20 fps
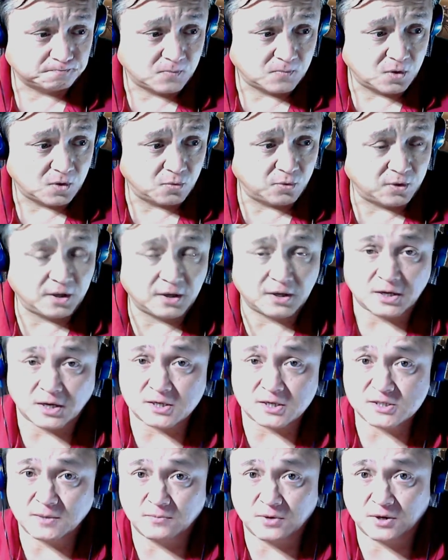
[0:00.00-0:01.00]
really
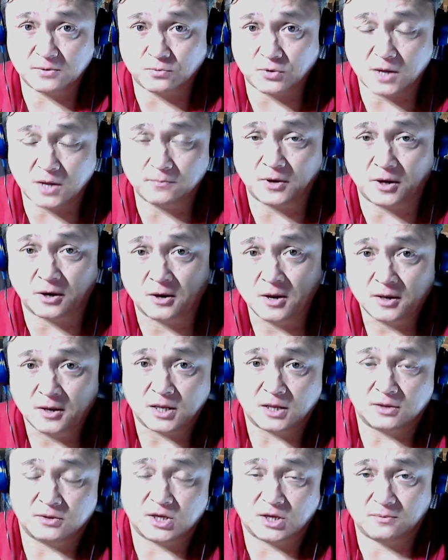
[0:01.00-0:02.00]
causing a big problem here.
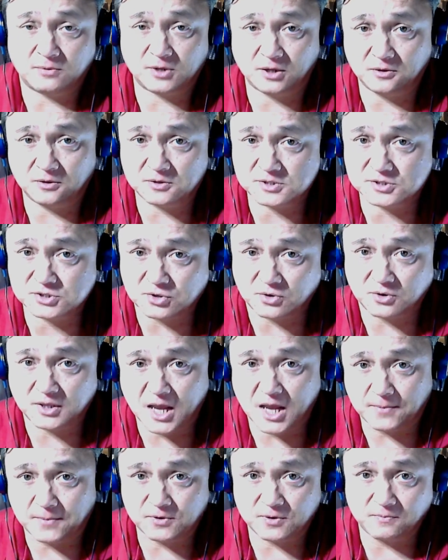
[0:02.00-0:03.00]
Now, I'll tell a little story that
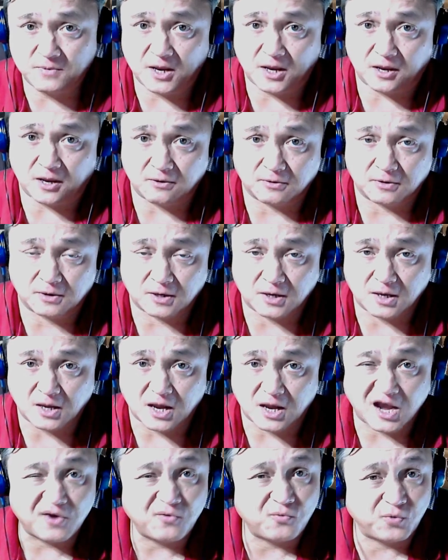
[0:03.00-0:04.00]
happened to me, okay?
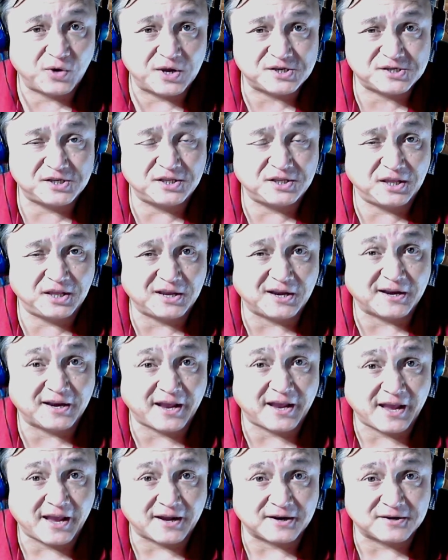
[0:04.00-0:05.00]
I recently got
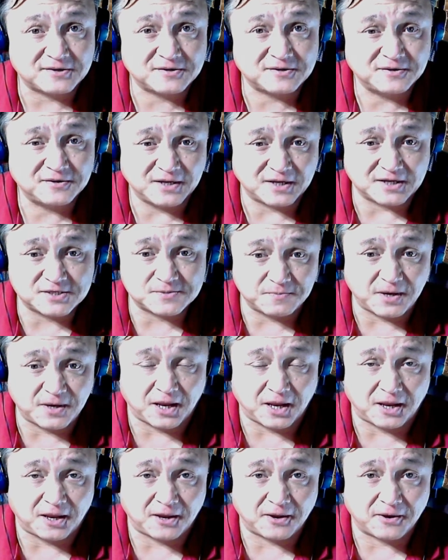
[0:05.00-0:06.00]
hacked. Yes,
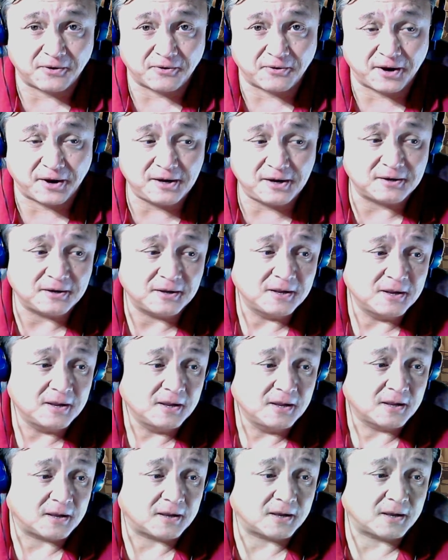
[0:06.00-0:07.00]
me, all right?
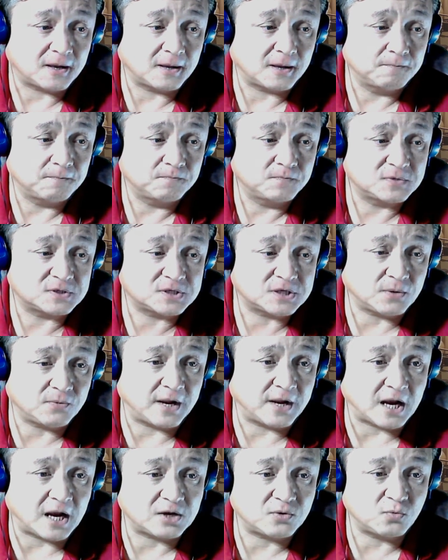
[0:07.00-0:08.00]
So I'm
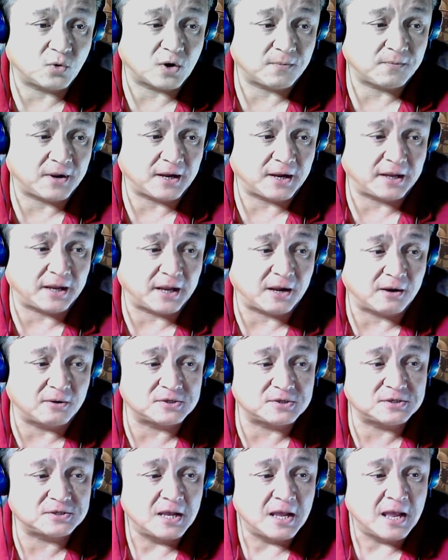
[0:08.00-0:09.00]
hacked in one of my
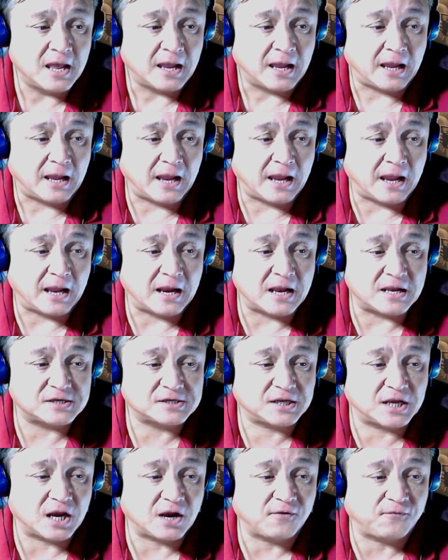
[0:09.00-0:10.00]
accounts, and as
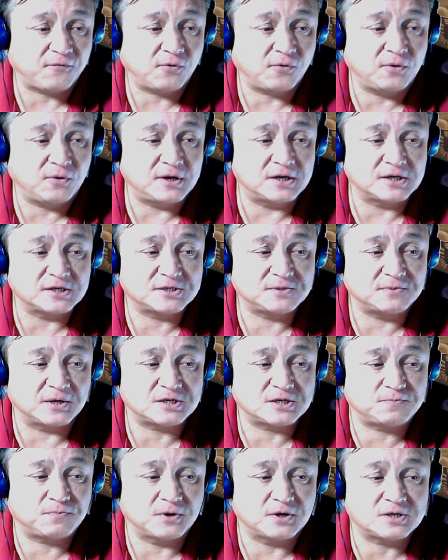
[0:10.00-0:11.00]
careful and as
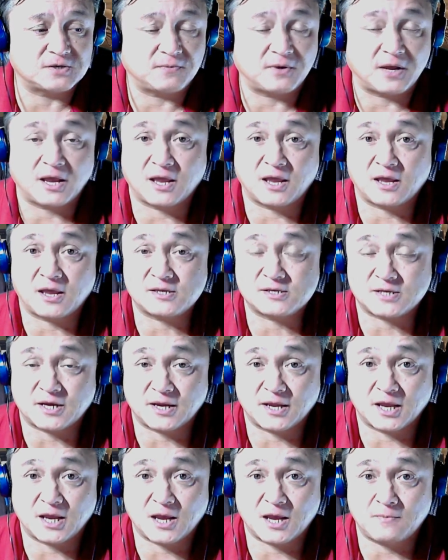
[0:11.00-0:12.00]
experienced as I
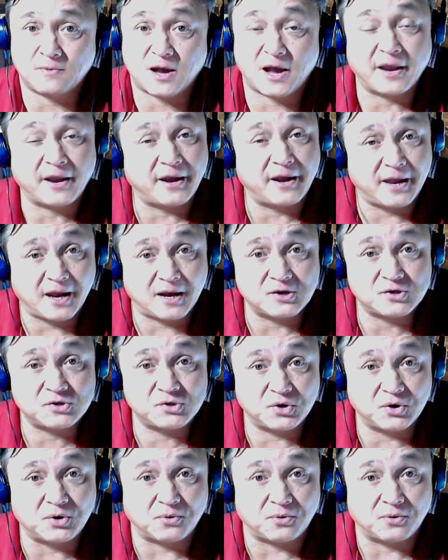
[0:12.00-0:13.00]
am, I got hacked
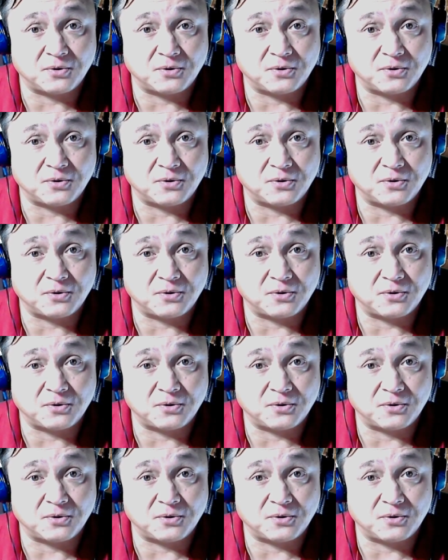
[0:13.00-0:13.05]
too,